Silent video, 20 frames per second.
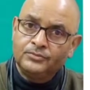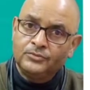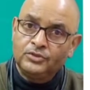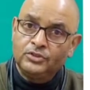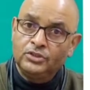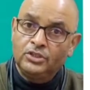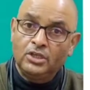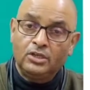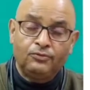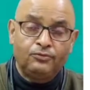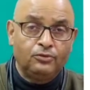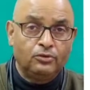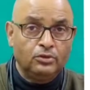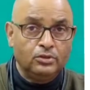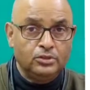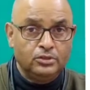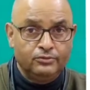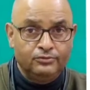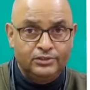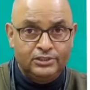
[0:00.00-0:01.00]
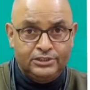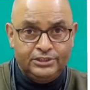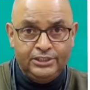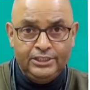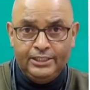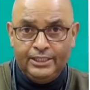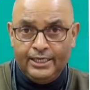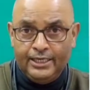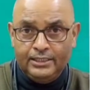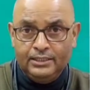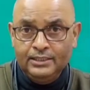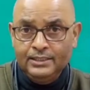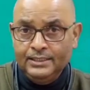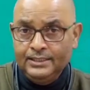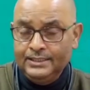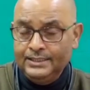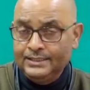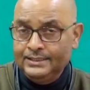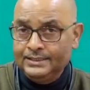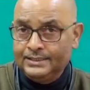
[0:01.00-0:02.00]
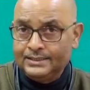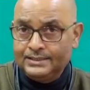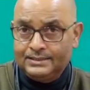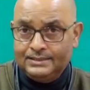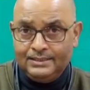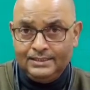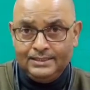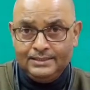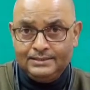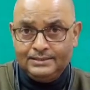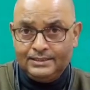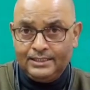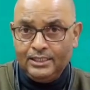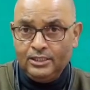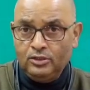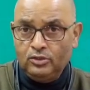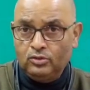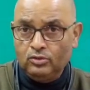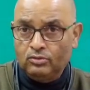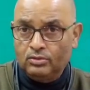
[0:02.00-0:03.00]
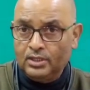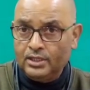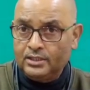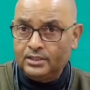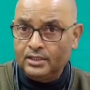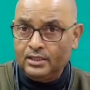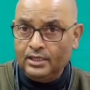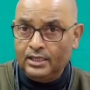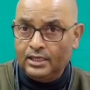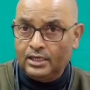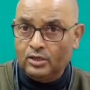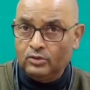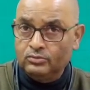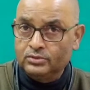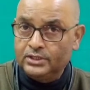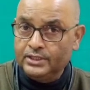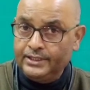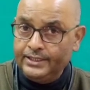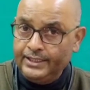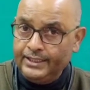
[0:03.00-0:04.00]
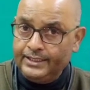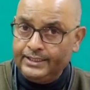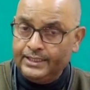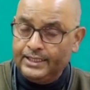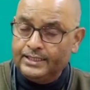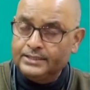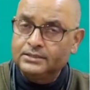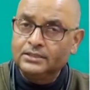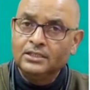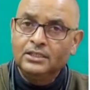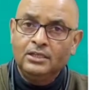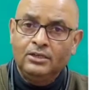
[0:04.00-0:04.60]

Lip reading: Therefore, you will see that industries tend to clutter around the areas